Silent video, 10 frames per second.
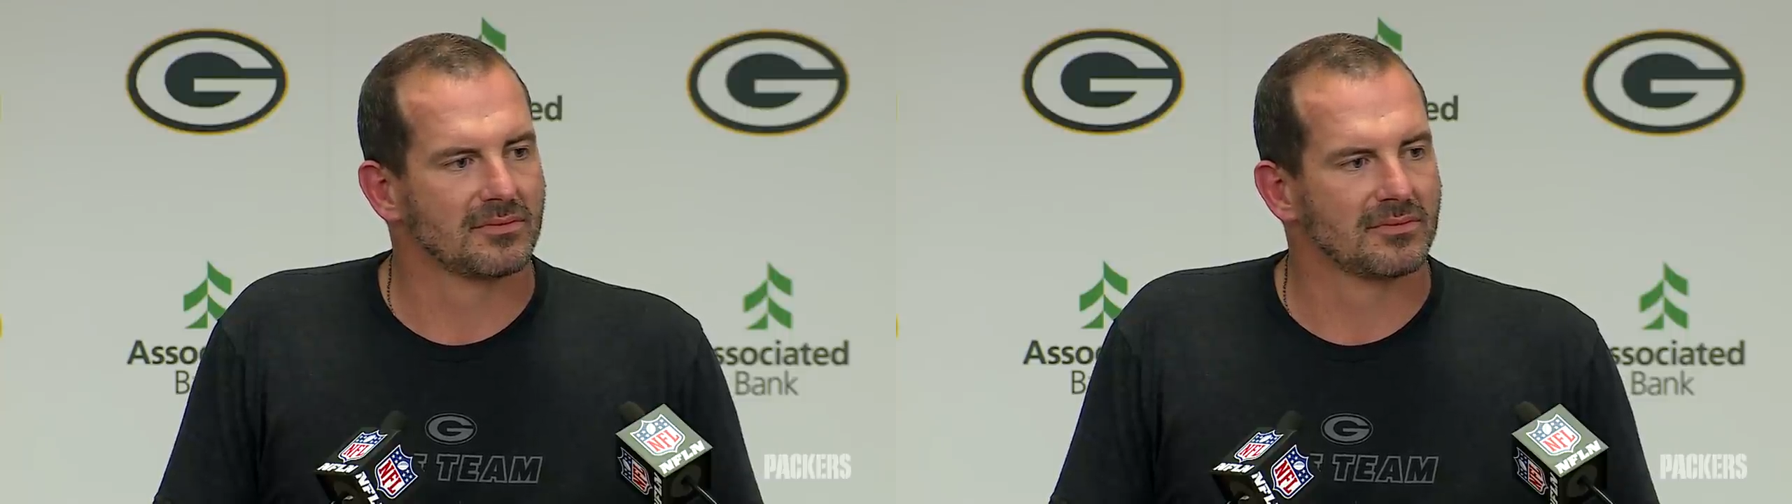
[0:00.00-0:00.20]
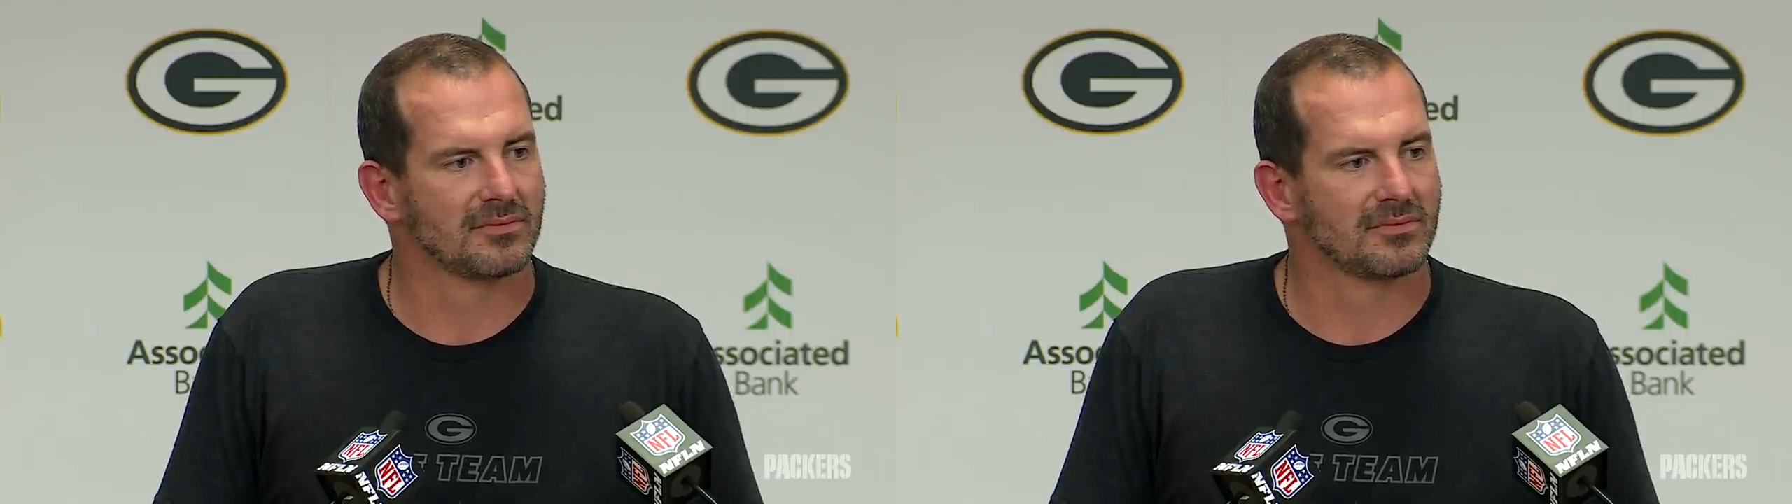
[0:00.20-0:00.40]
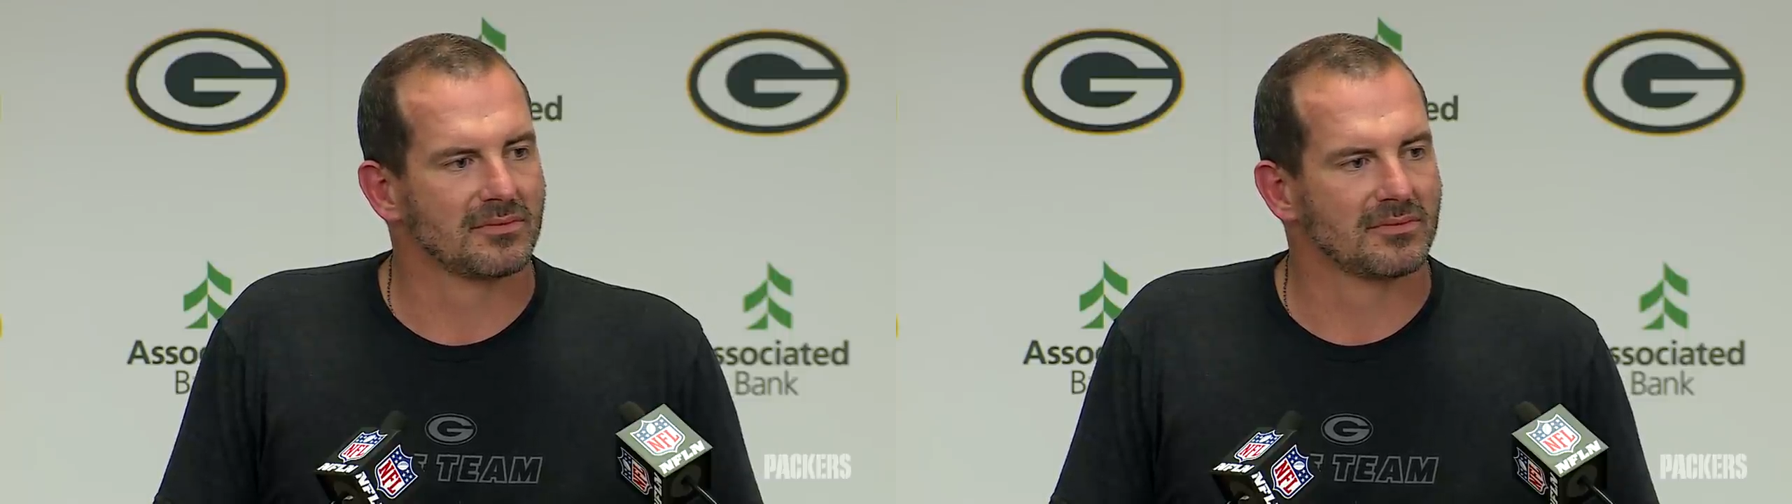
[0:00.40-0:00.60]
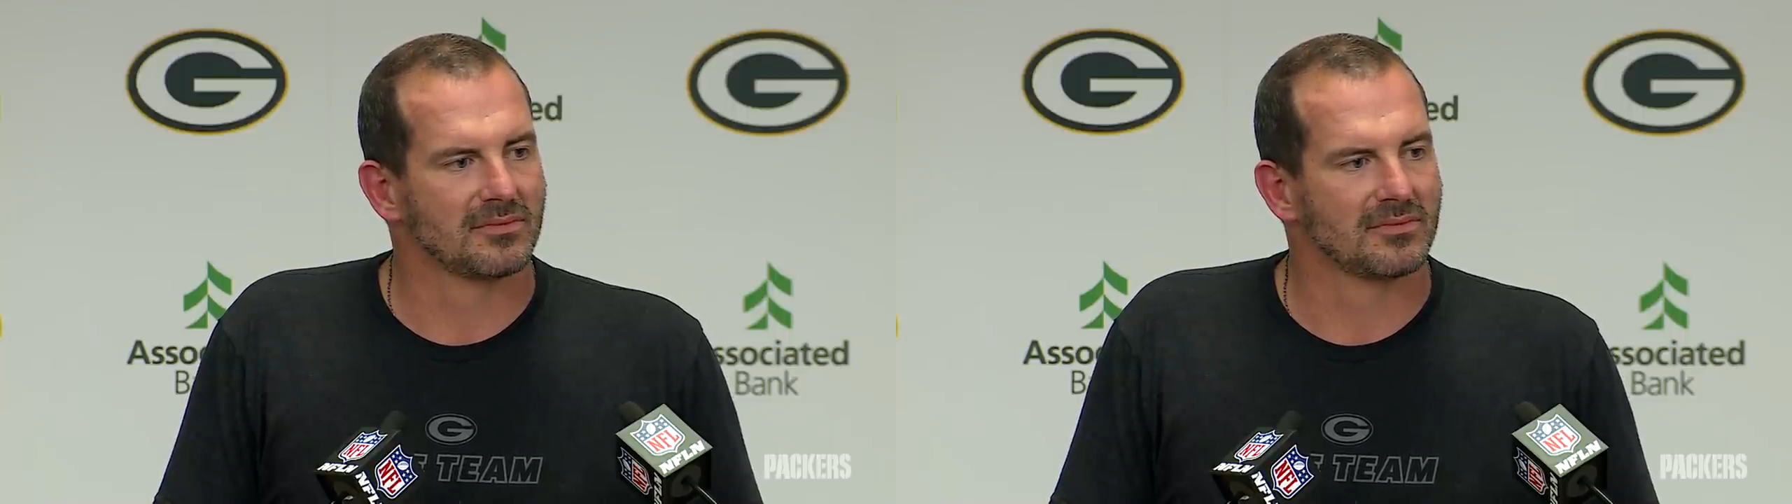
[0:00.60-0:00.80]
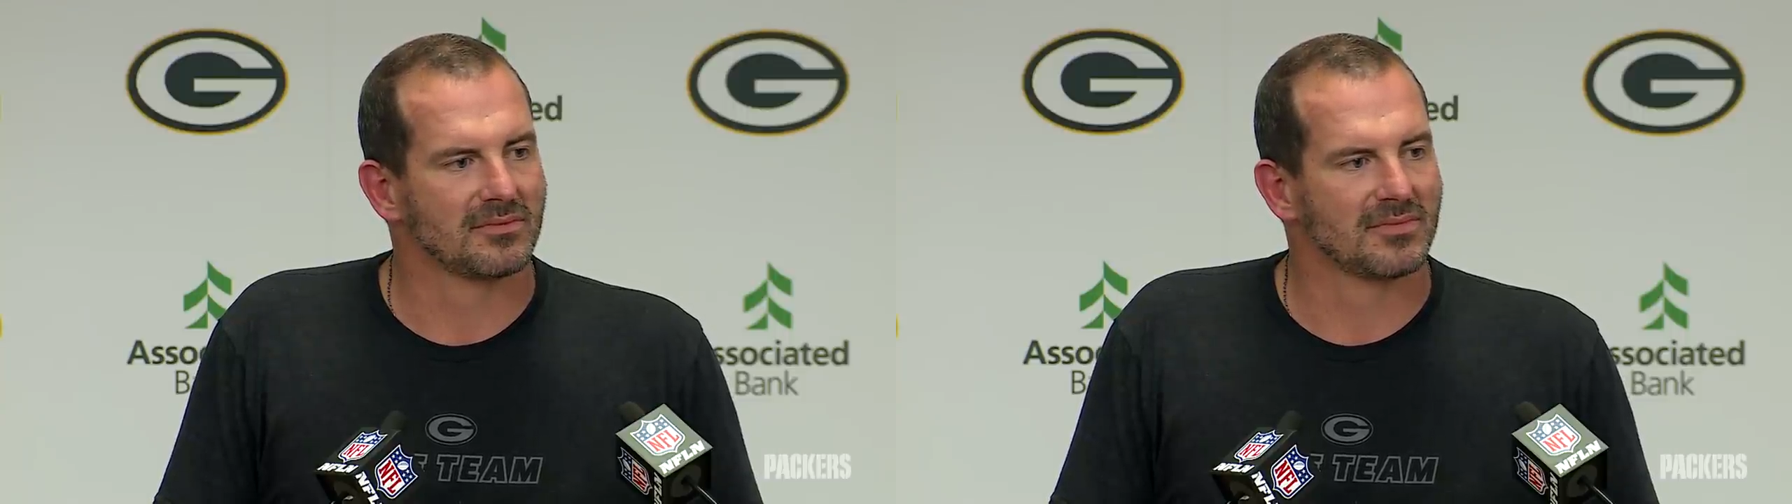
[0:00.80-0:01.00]
in here since
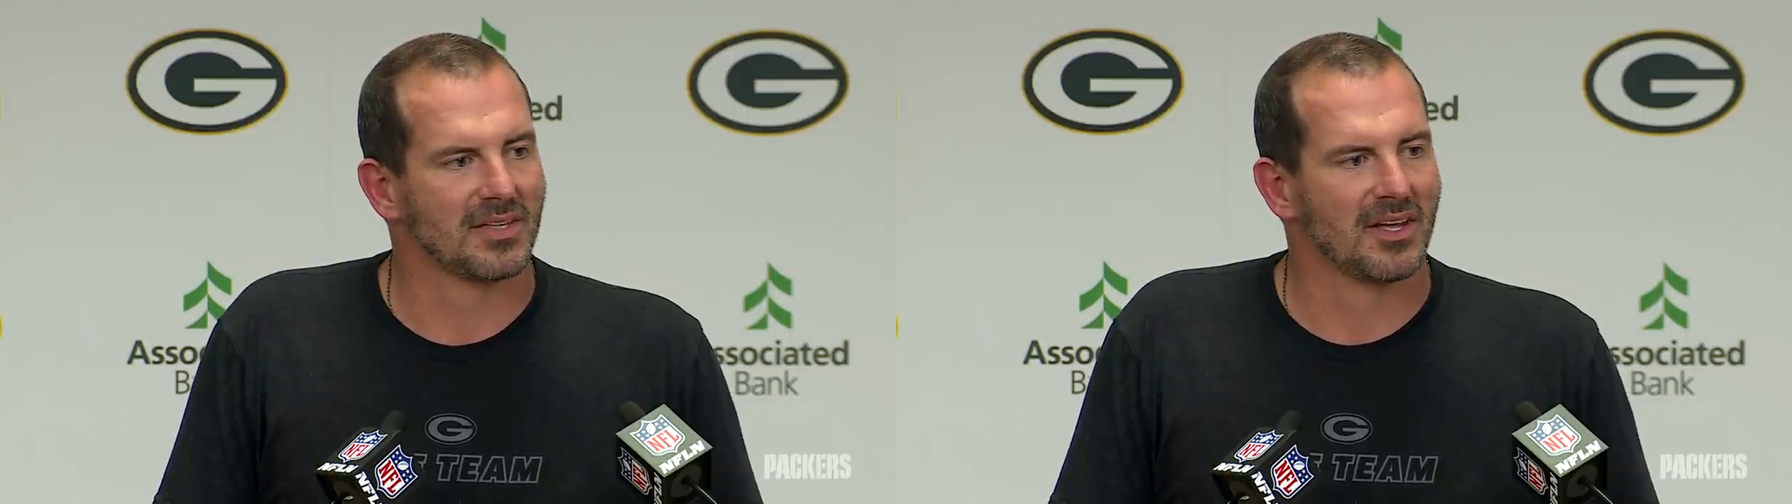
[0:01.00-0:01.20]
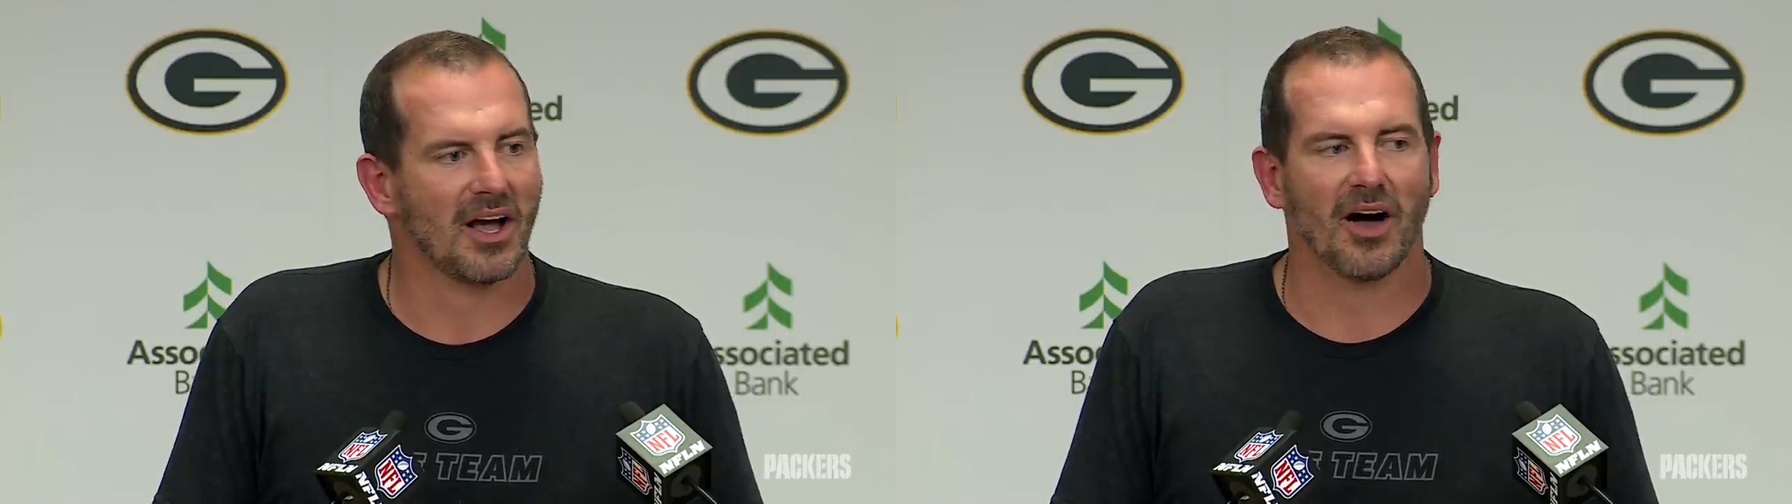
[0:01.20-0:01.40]
the start of training.